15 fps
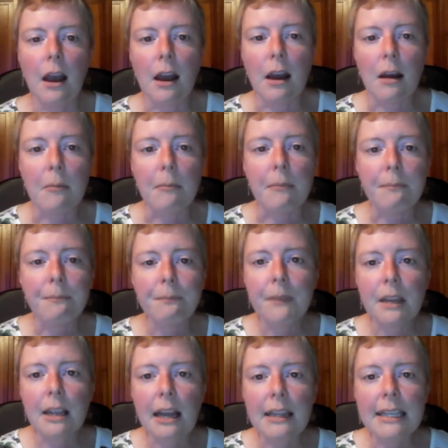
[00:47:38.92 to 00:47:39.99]
Um,
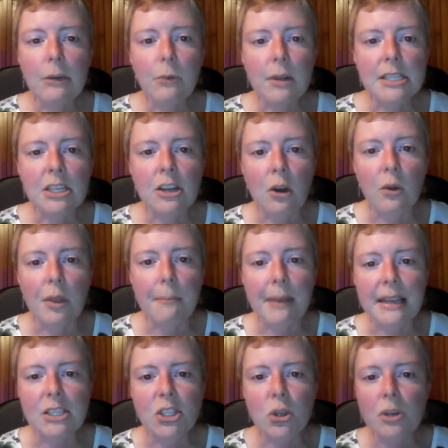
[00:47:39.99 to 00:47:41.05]
Colleen wants to know the
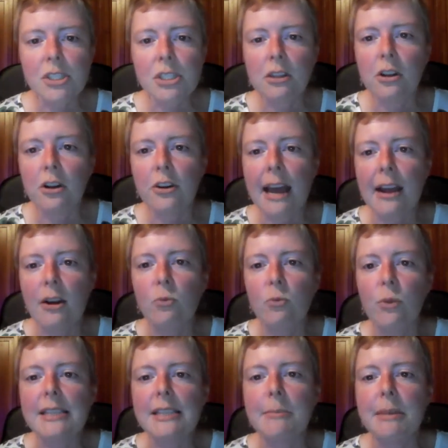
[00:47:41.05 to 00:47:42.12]
best source to learn how to
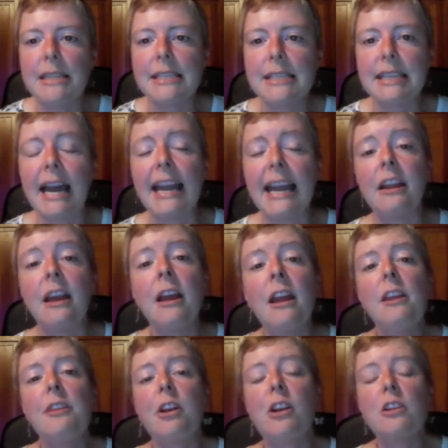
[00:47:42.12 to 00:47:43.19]
raise them inside.
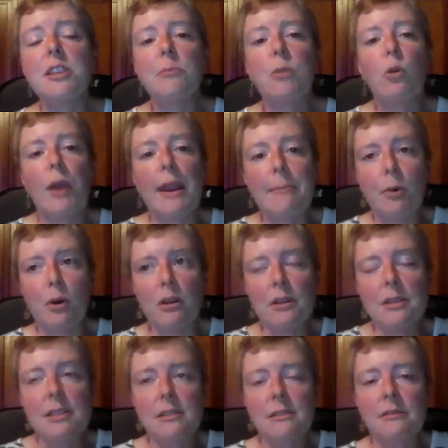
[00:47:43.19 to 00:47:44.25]
There are some great
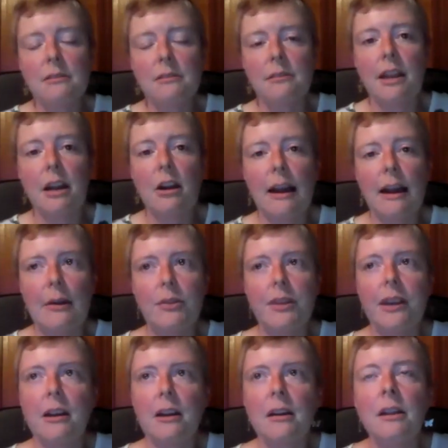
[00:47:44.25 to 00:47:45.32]
books that are out
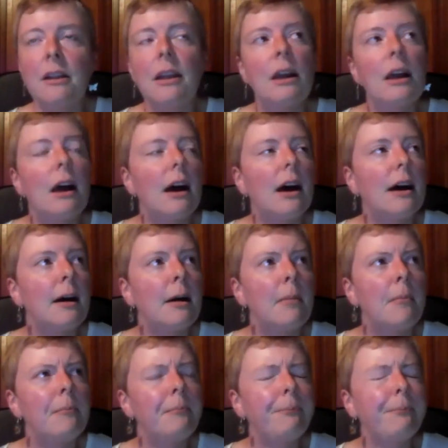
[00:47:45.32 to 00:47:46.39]
there.
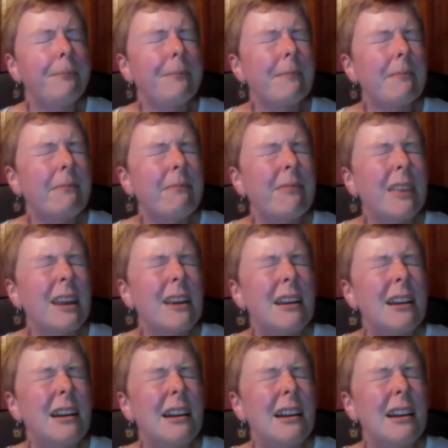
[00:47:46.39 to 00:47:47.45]
Um,
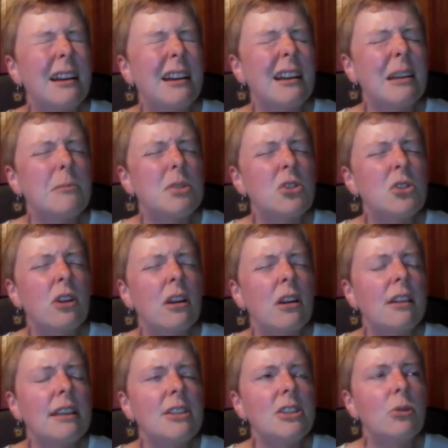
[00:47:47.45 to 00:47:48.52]
I'm
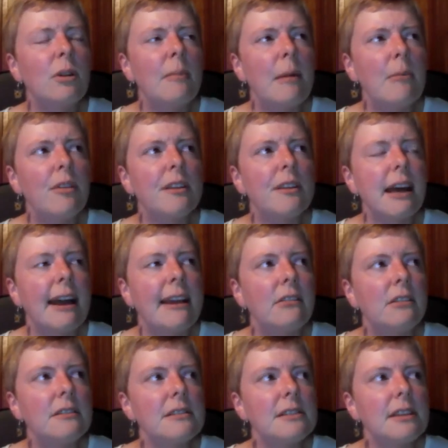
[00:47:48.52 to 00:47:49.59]
struggling to remember the
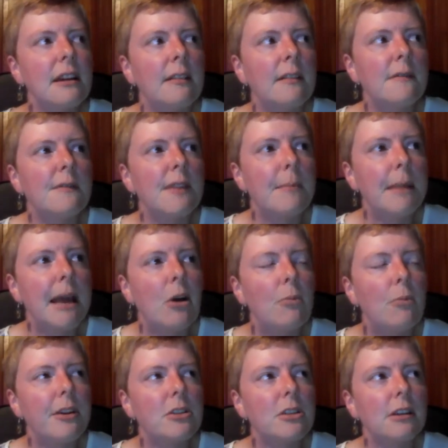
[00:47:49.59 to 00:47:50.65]
titles of them now,
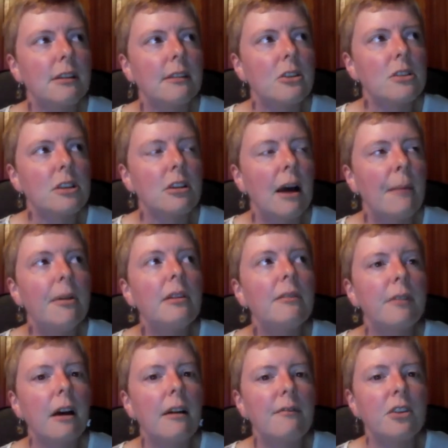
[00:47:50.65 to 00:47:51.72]
but there's a there's a couple
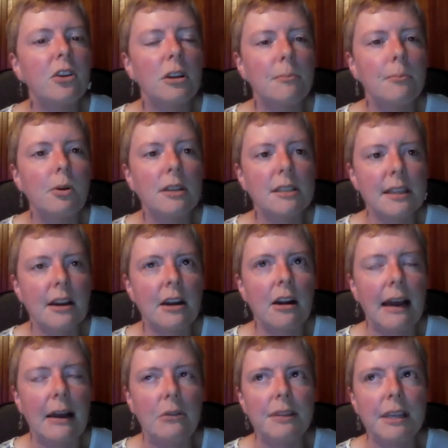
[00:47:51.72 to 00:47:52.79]
of, of good books that
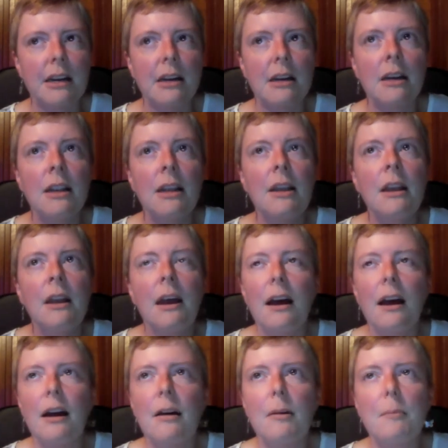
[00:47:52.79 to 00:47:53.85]
are out there.
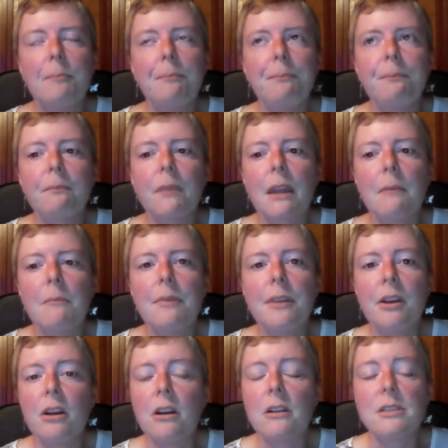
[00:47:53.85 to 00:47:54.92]
Um,
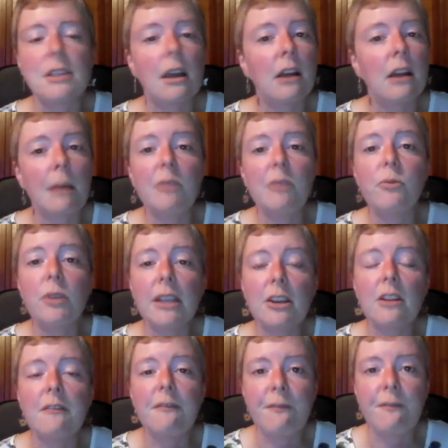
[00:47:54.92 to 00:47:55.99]
there's a couple of really
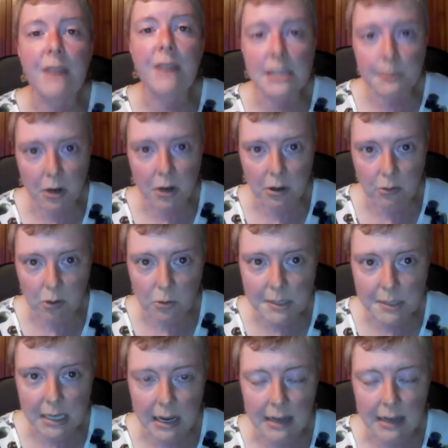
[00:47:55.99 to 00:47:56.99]
good Facebook groups.